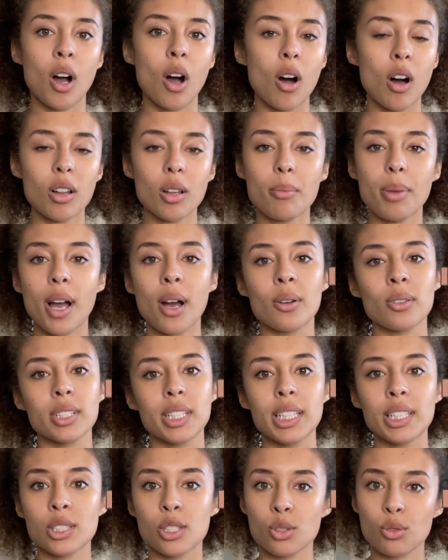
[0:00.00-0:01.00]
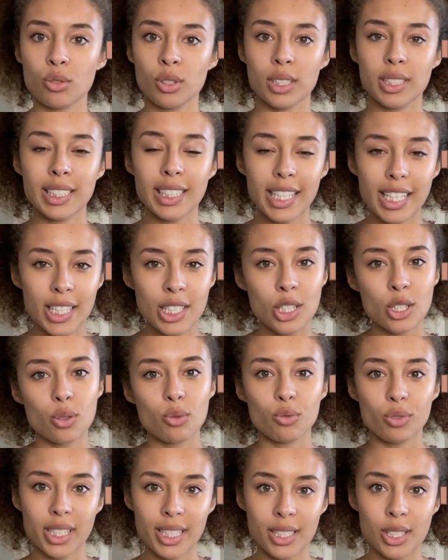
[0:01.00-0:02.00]
all about niche
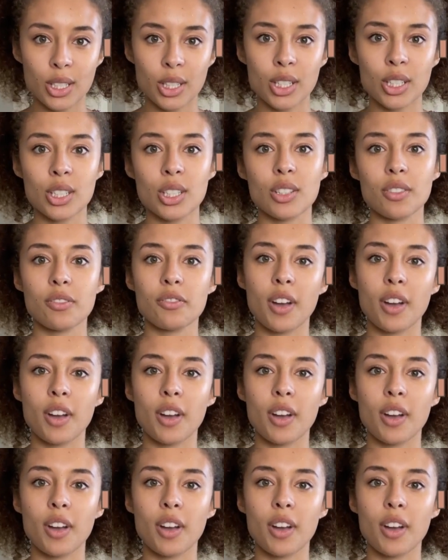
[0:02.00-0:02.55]
research,